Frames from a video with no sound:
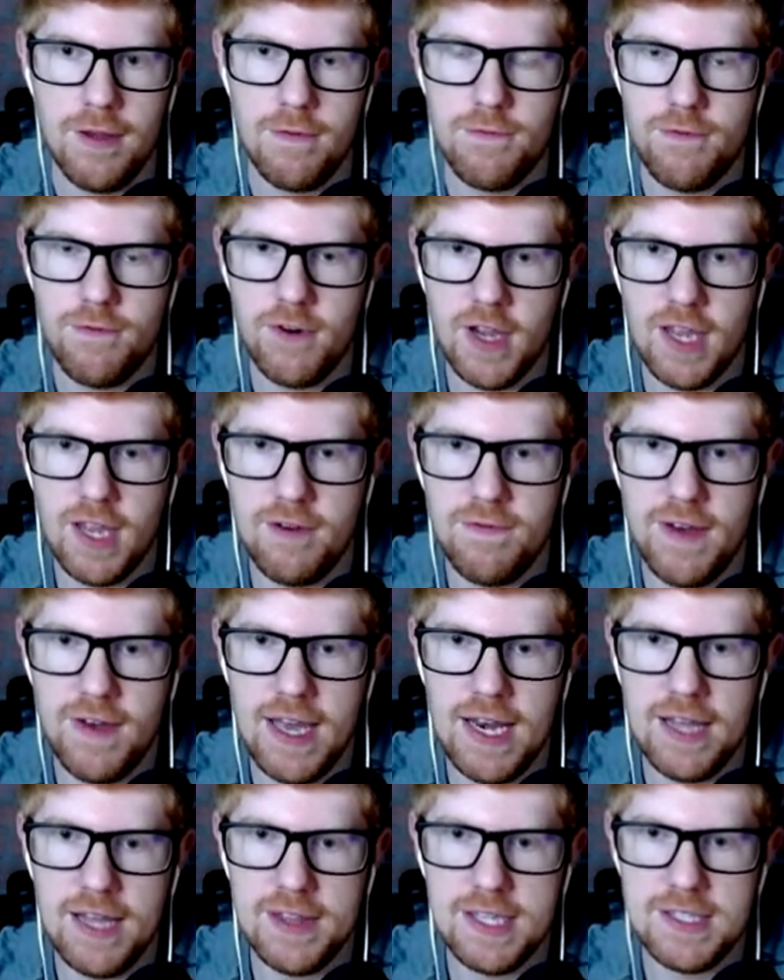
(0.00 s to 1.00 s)
friggin'
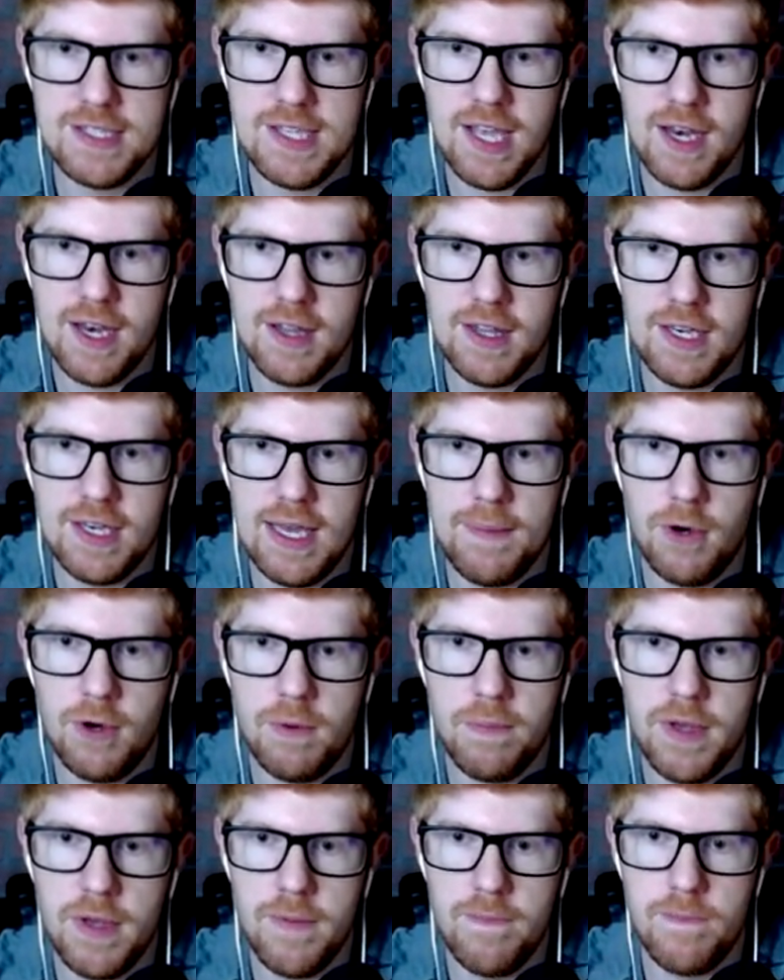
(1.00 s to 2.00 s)
find out that's the end of the demo
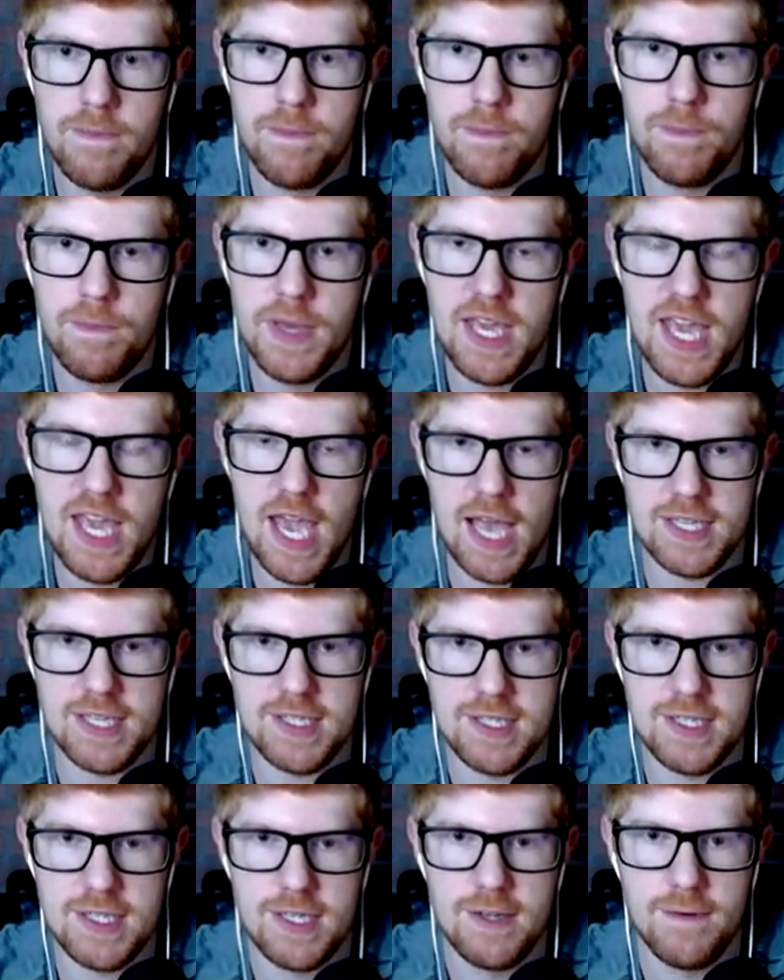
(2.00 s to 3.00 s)
and be
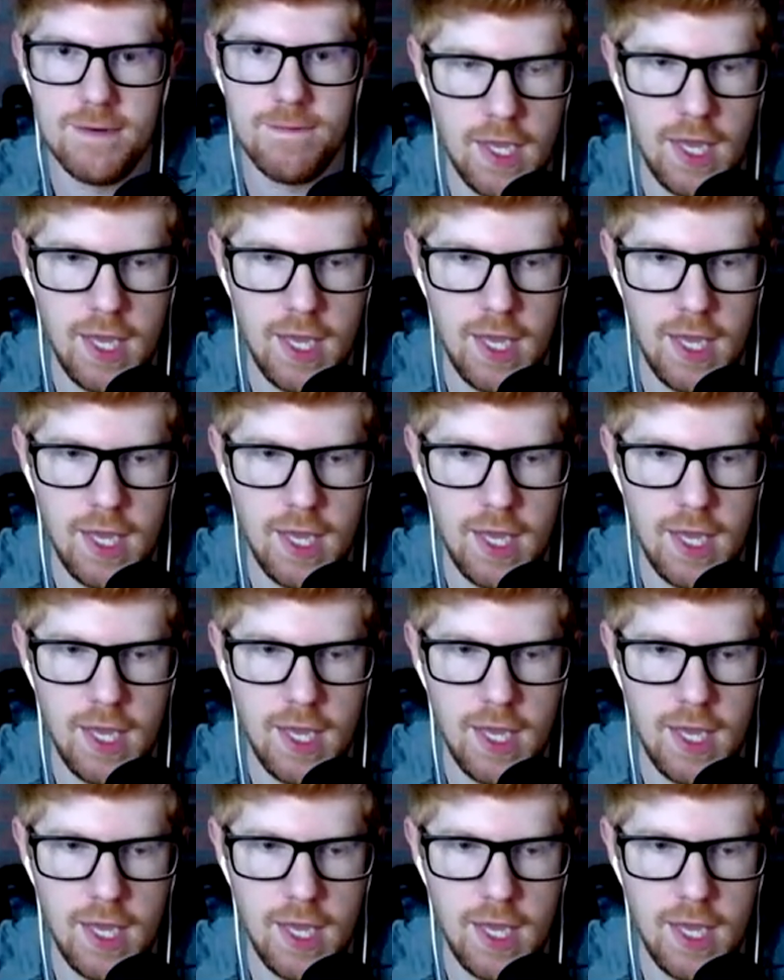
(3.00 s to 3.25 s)
pissed.